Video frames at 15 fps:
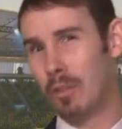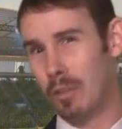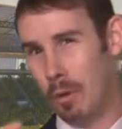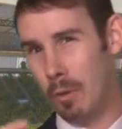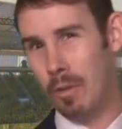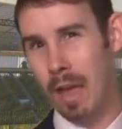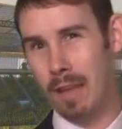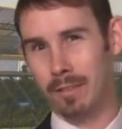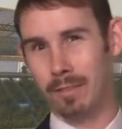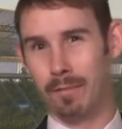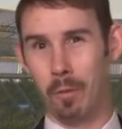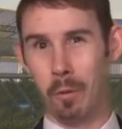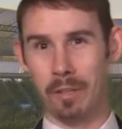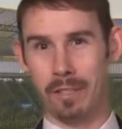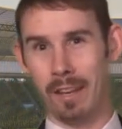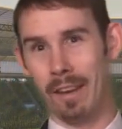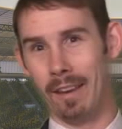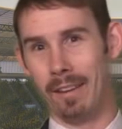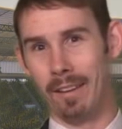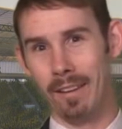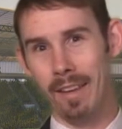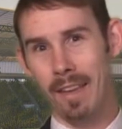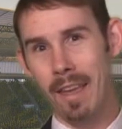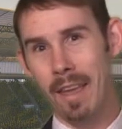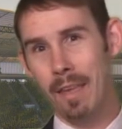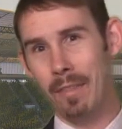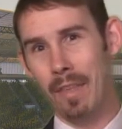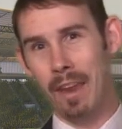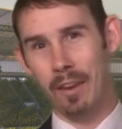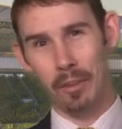
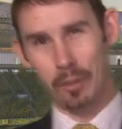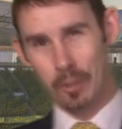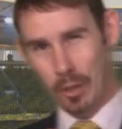2014.